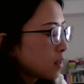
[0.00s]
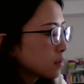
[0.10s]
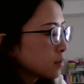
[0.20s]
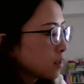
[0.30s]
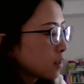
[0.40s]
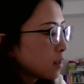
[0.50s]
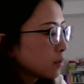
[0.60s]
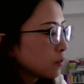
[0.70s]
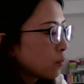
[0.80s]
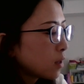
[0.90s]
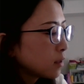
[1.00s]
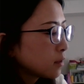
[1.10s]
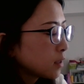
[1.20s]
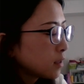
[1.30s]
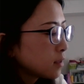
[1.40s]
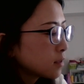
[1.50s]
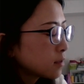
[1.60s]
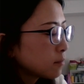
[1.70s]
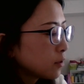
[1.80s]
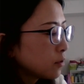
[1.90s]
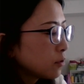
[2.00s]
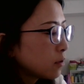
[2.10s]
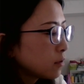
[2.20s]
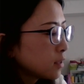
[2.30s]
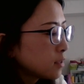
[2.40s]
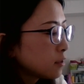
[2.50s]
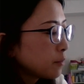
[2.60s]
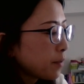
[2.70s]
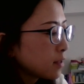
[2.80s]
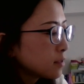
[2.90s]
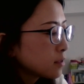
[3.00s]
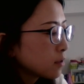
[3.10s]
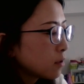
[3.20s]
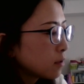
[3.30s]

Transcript: Second one is, it depends